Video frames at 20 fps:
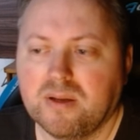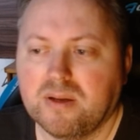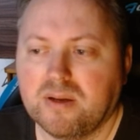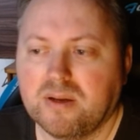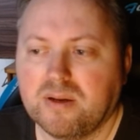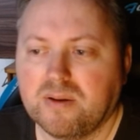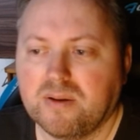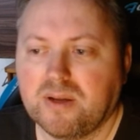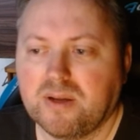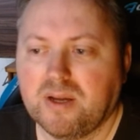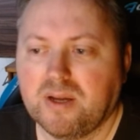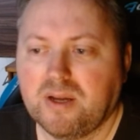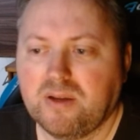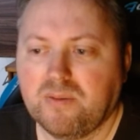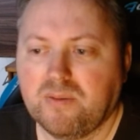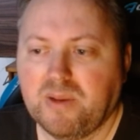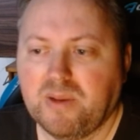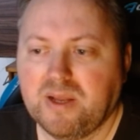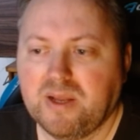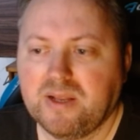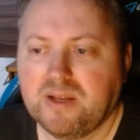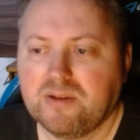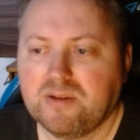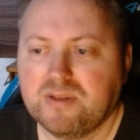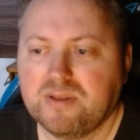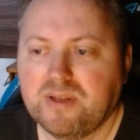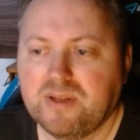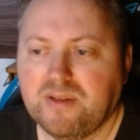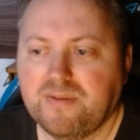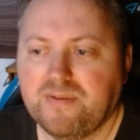Okay, you play now
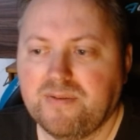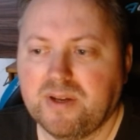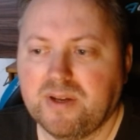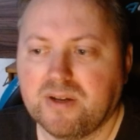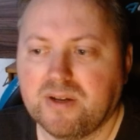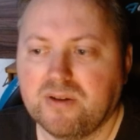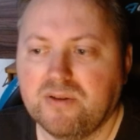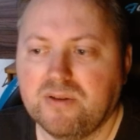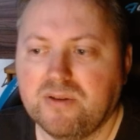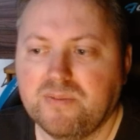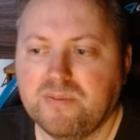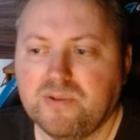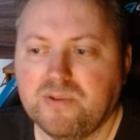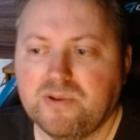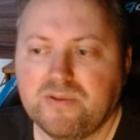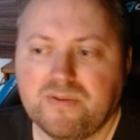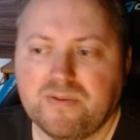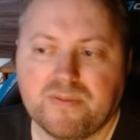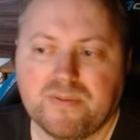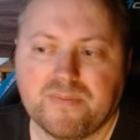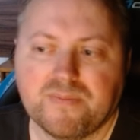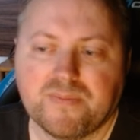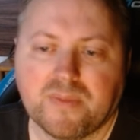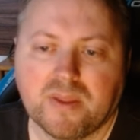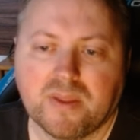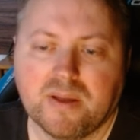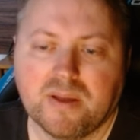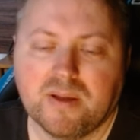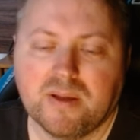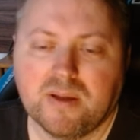c3, good move,
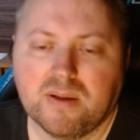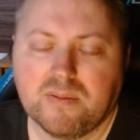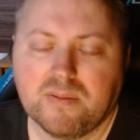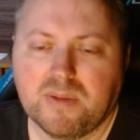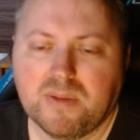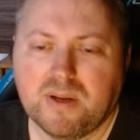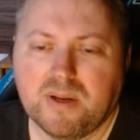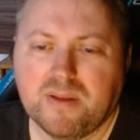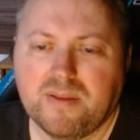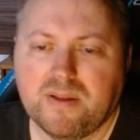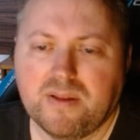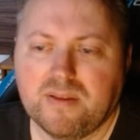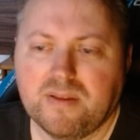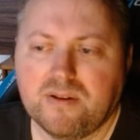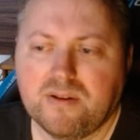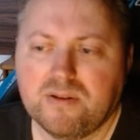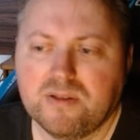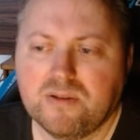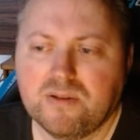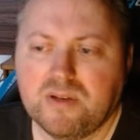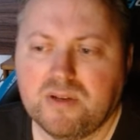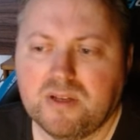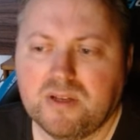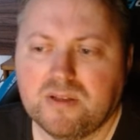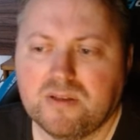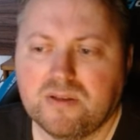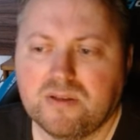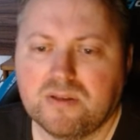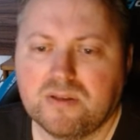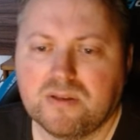but I think there is no need
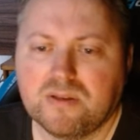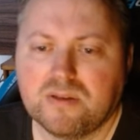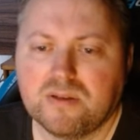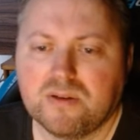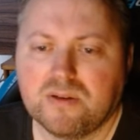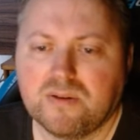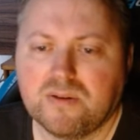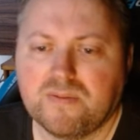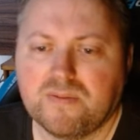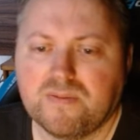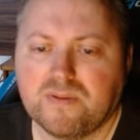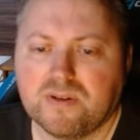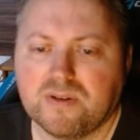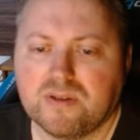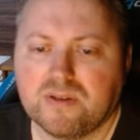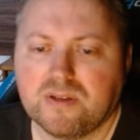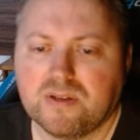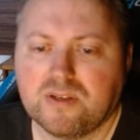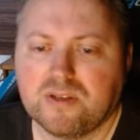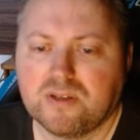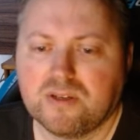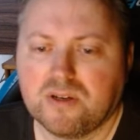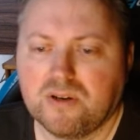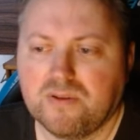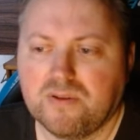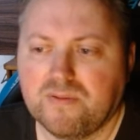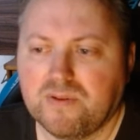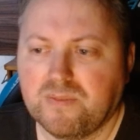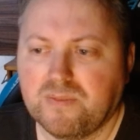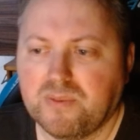for such
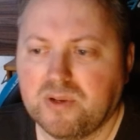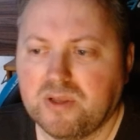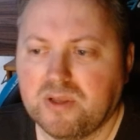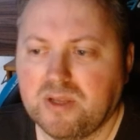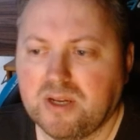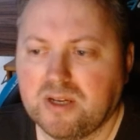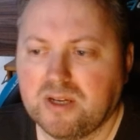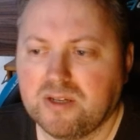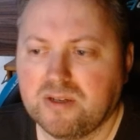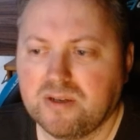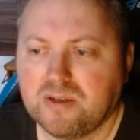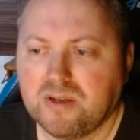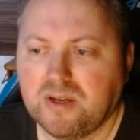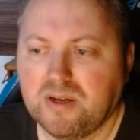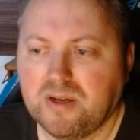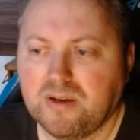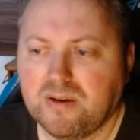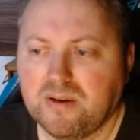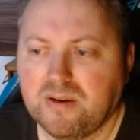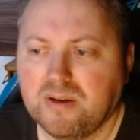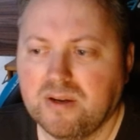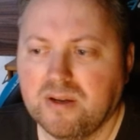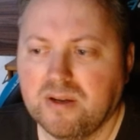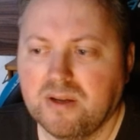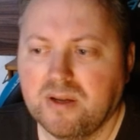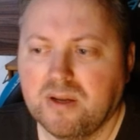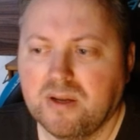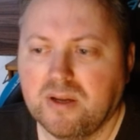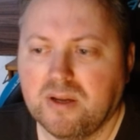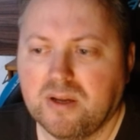overprotection here.
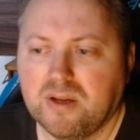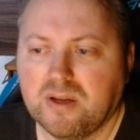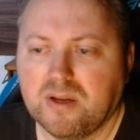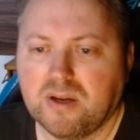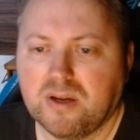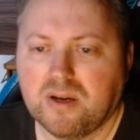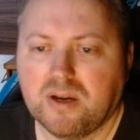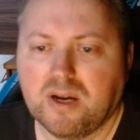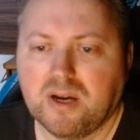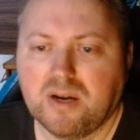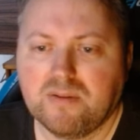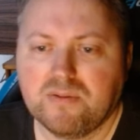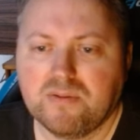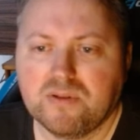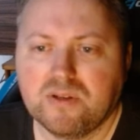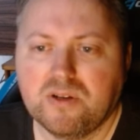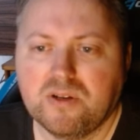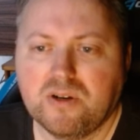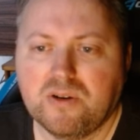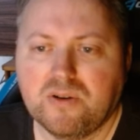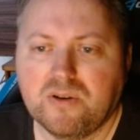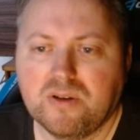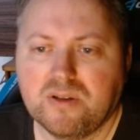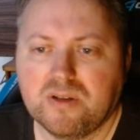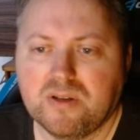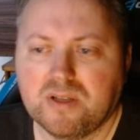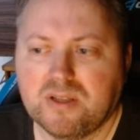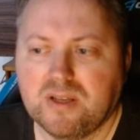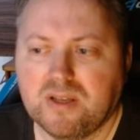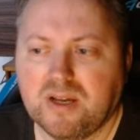I would go on
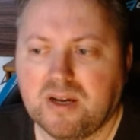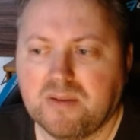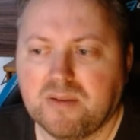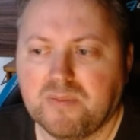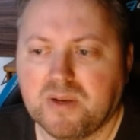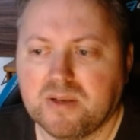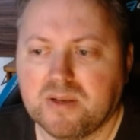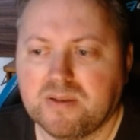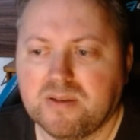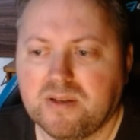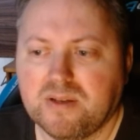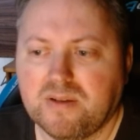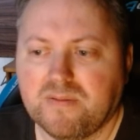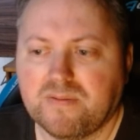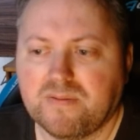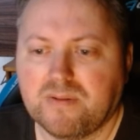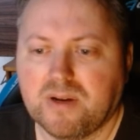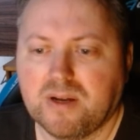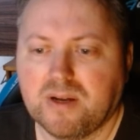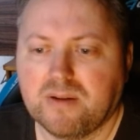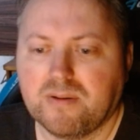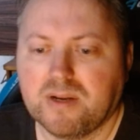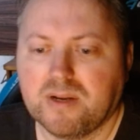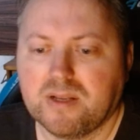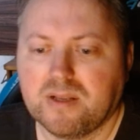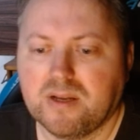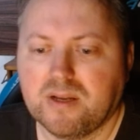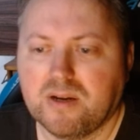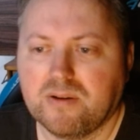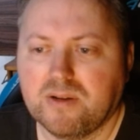attack myself right
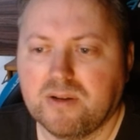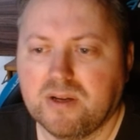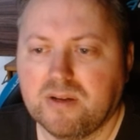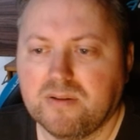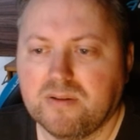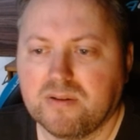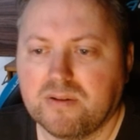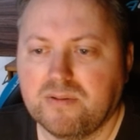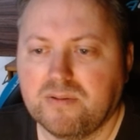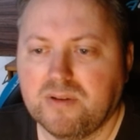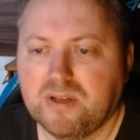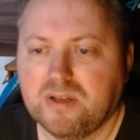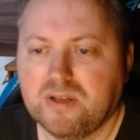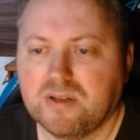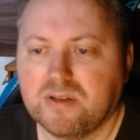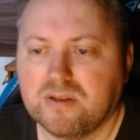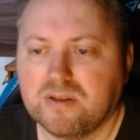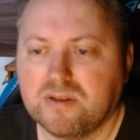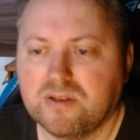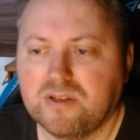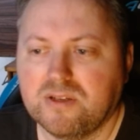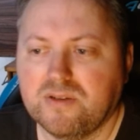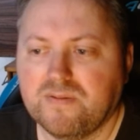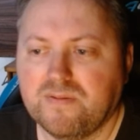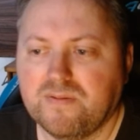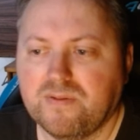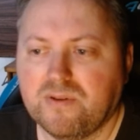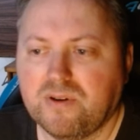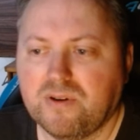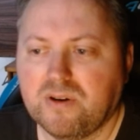now, yeah. Queen
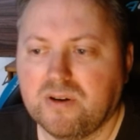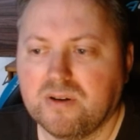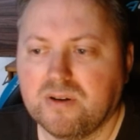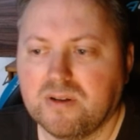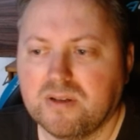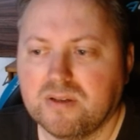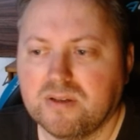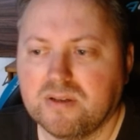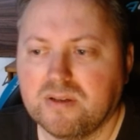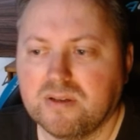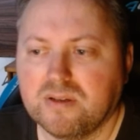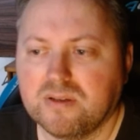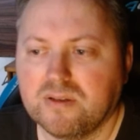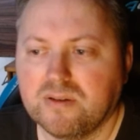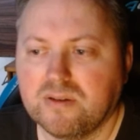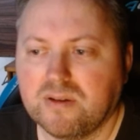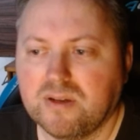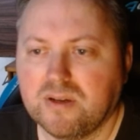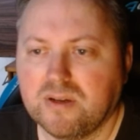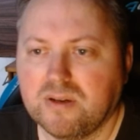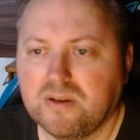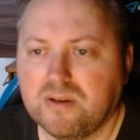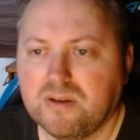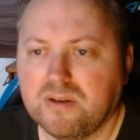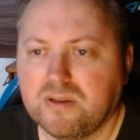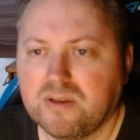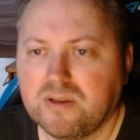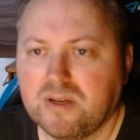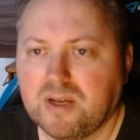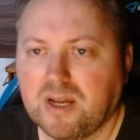g4 is looking
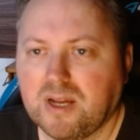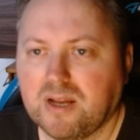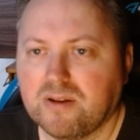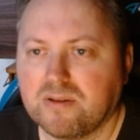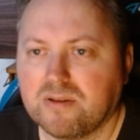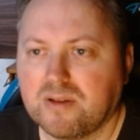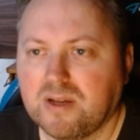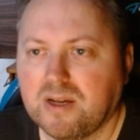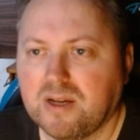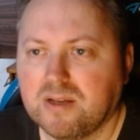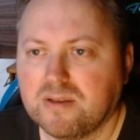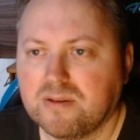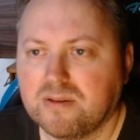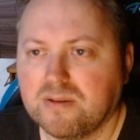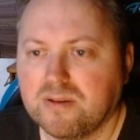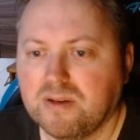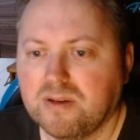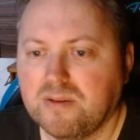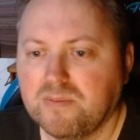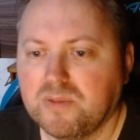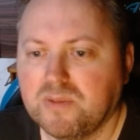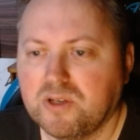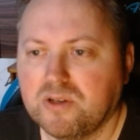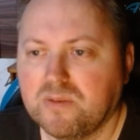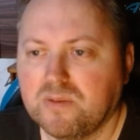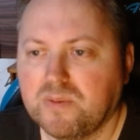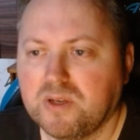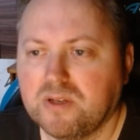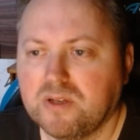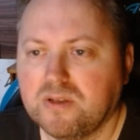good. He cannot cancel, yeah.
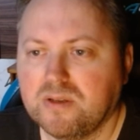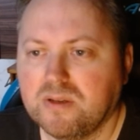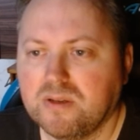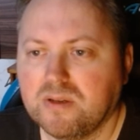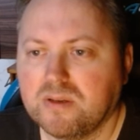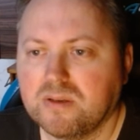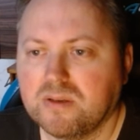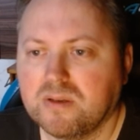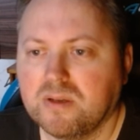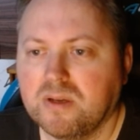Bishop h6.